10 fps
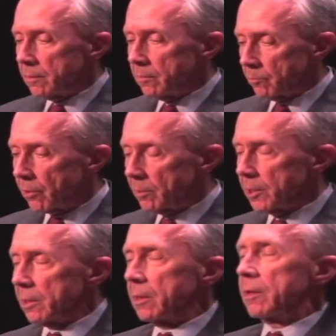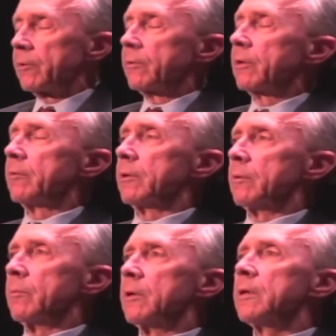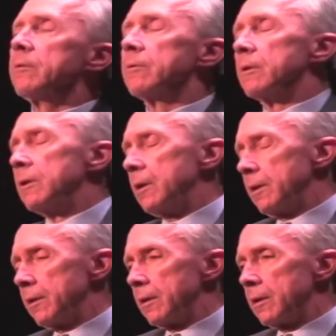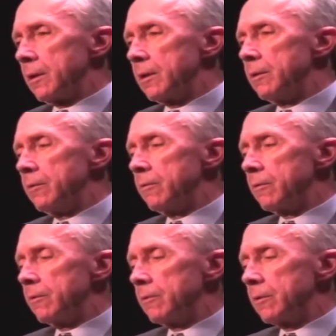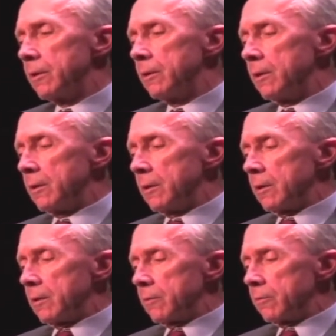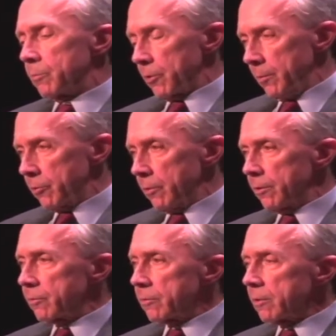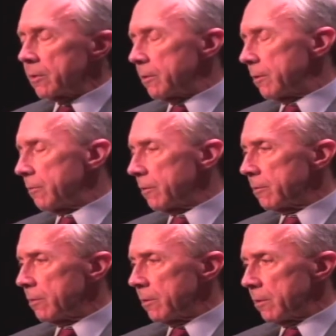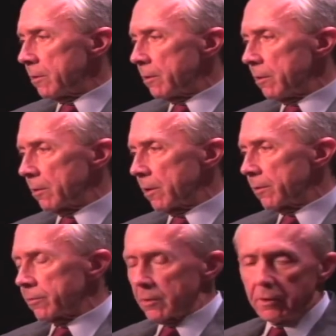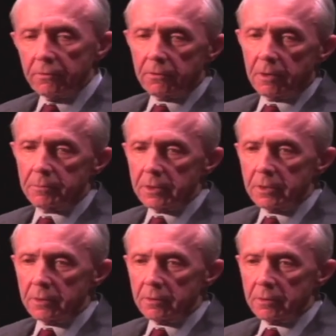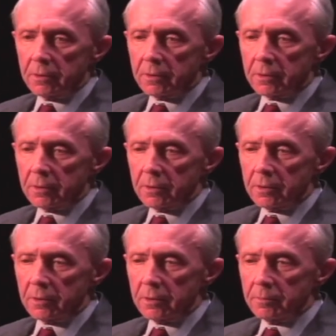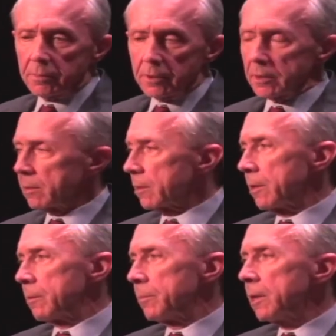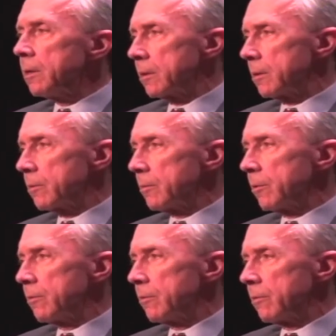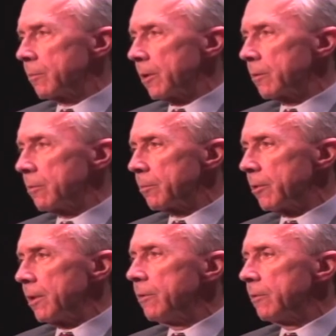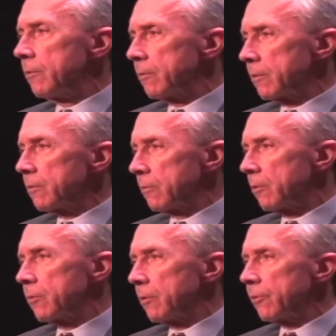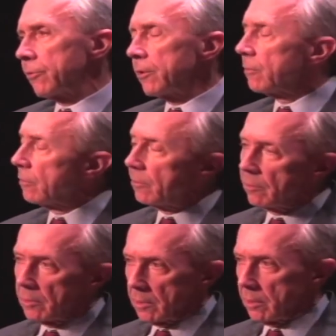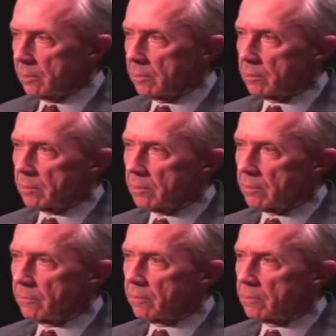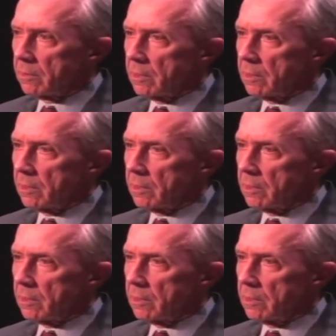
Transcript: probably a lot of us have in our minds a lot is the Supreme Court's decision the year after I stepped down on political campaign contributions by corporations, the so-called Citizens United decision.